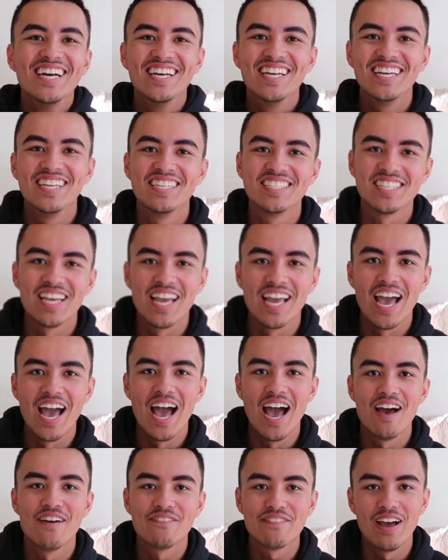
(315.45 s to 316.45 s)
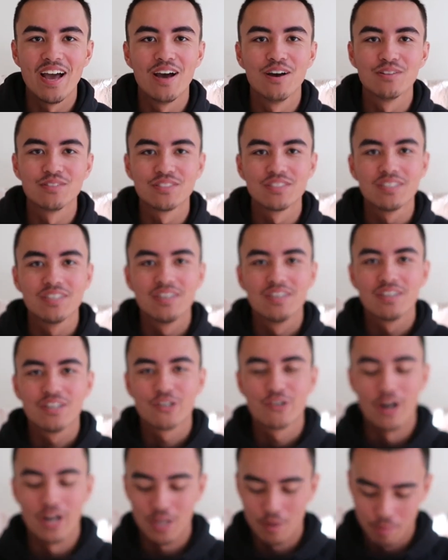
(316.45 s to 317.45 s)
it is a half-ounce
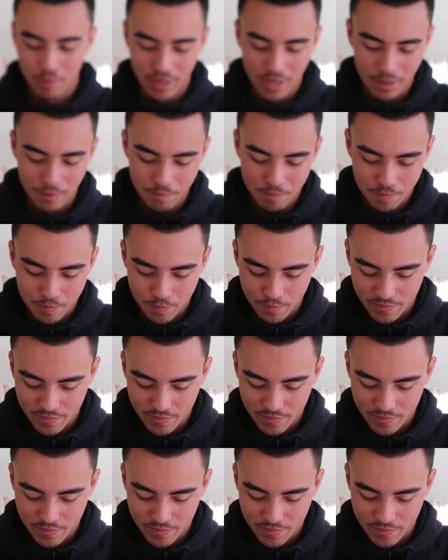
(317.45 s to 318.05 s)
crankbait.